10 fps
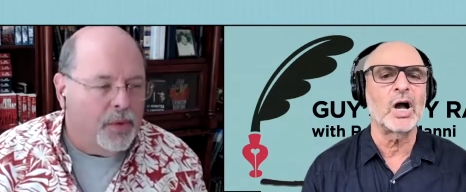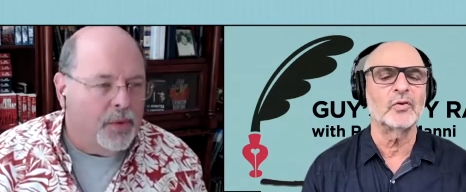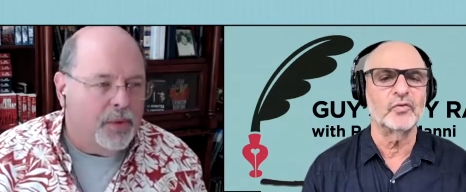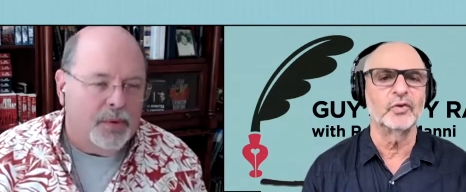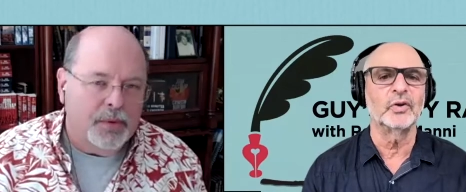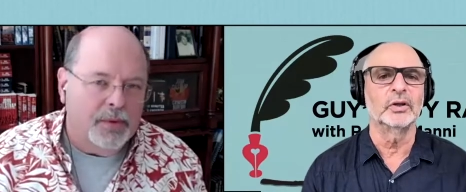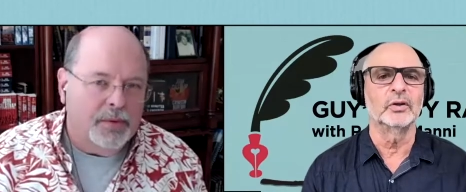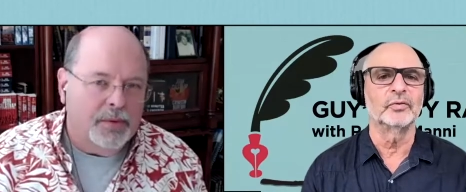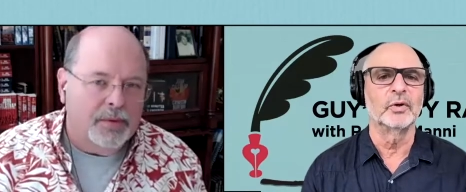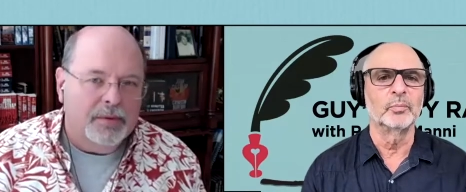Speaker 1: full
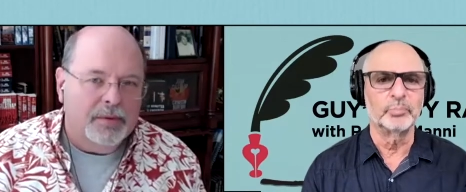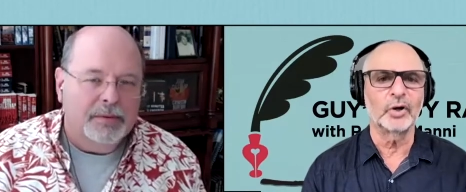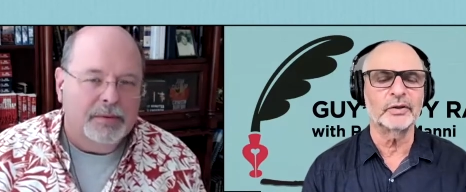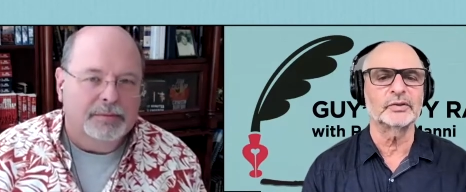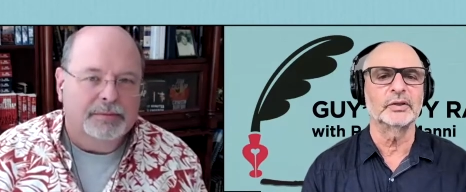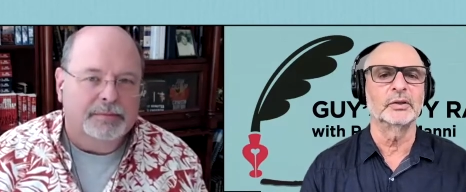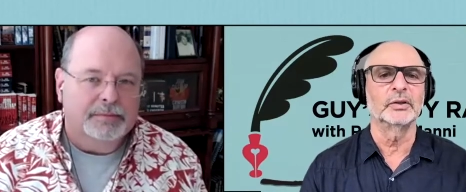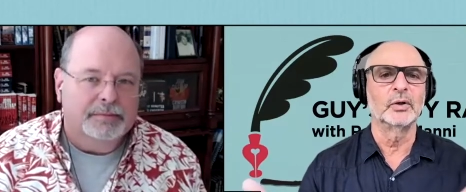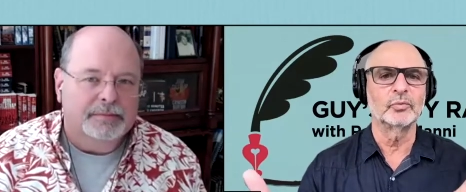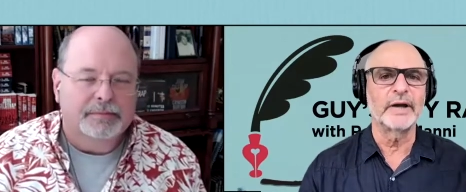of books and
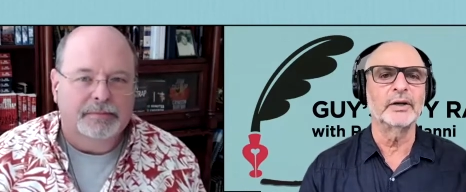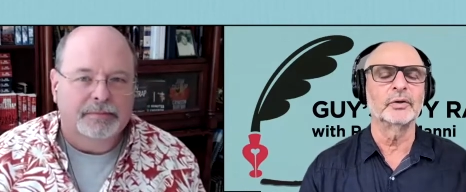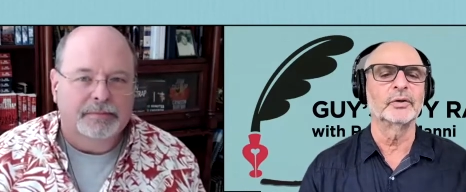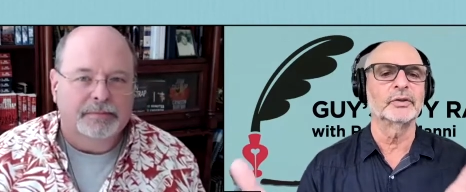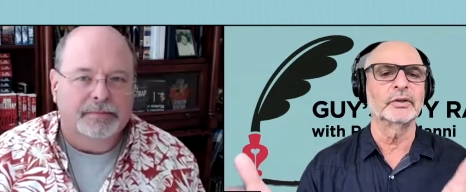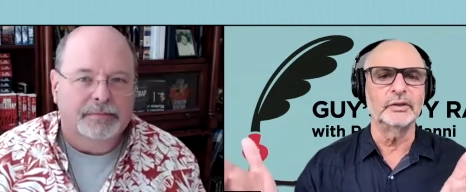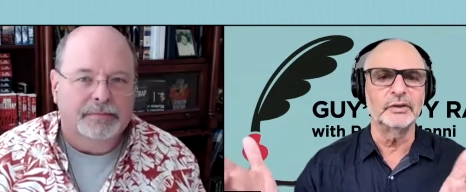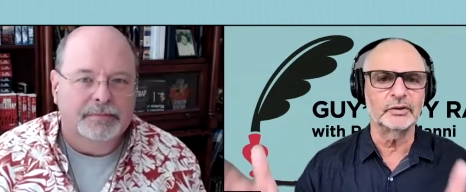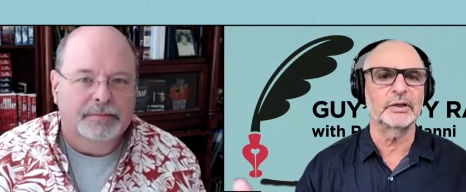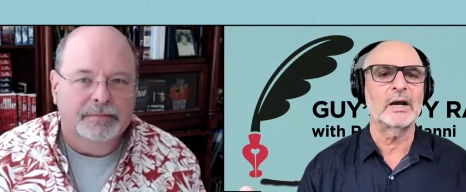writers and
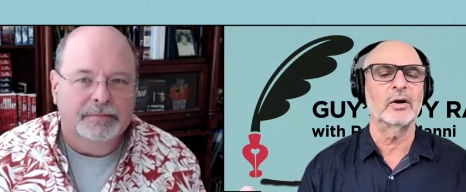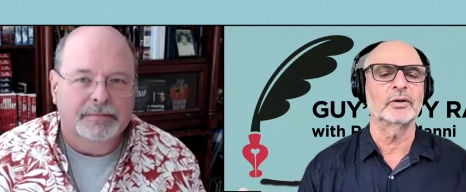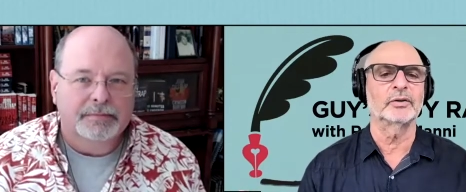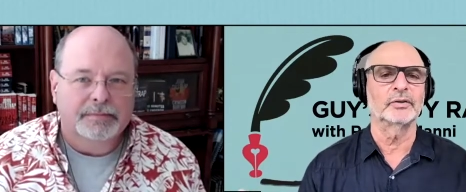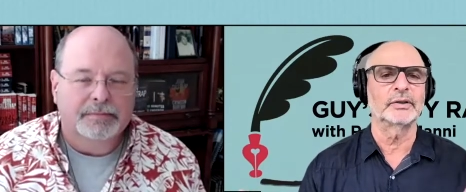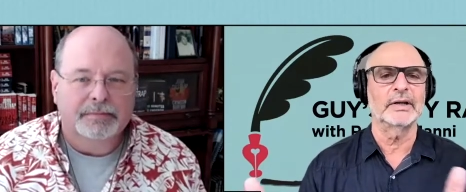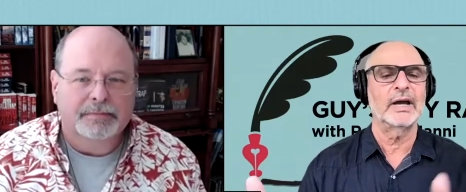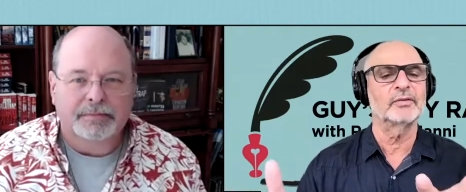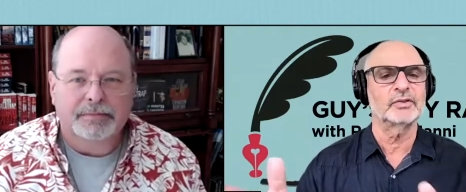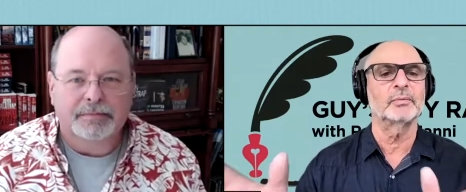these characters that
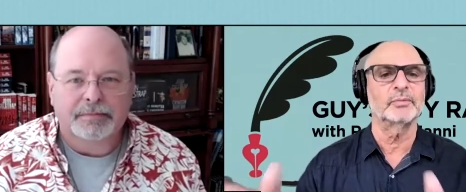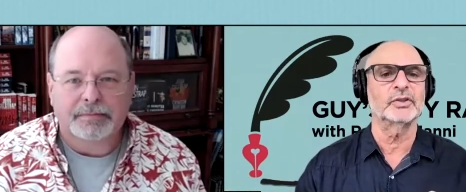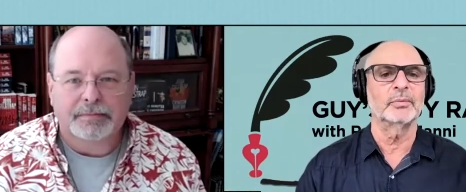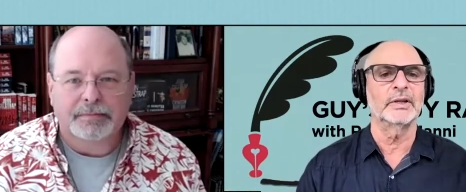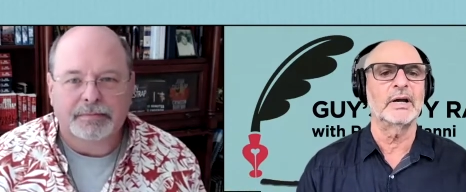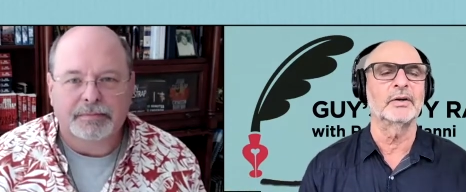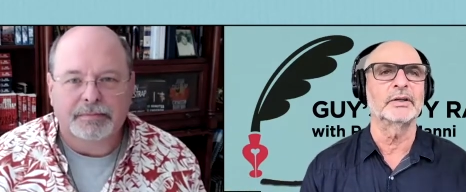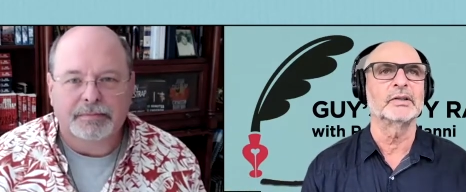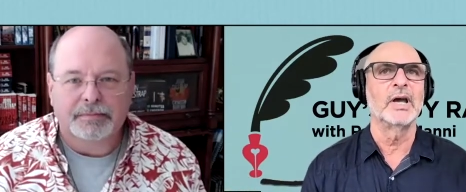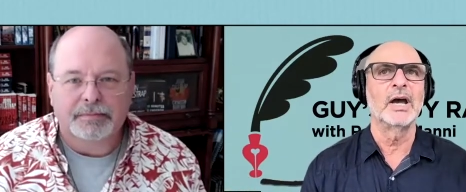have some similarities.